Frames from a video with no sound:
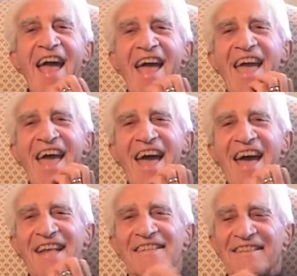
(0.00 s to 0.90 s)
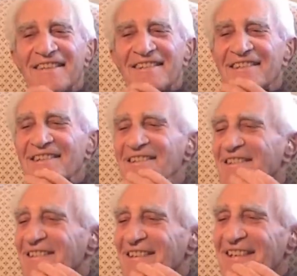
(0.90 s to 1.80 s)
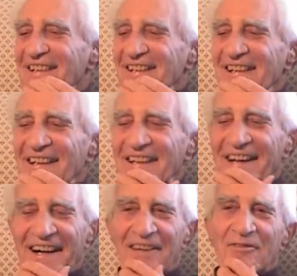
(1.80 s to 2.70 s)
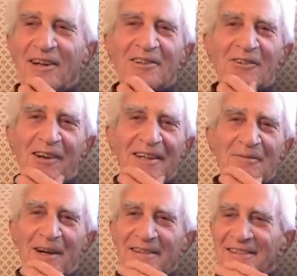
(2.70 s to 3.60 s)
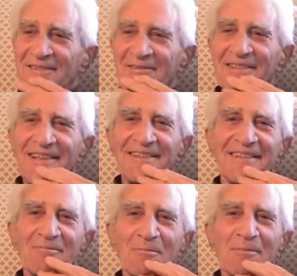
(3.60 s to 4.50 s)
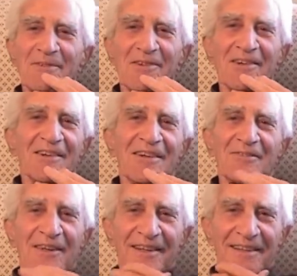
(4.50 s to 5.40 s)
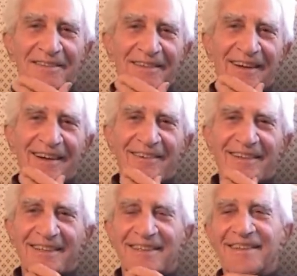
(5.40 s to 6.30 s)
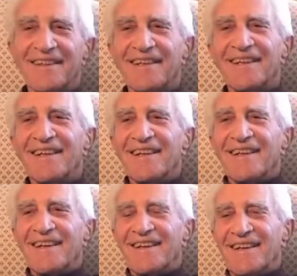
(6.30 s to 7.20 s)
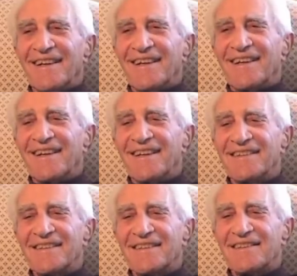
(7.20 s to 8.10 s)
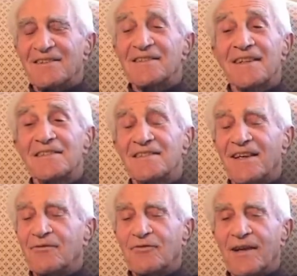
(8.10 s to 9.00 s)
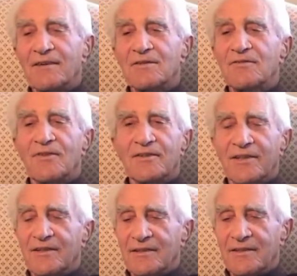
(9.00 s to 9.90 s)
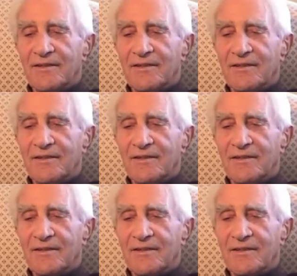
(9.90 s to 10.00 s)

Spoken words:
And so I felt great about it when it took off like a skyrocket. And so, as I say, Frank was very good.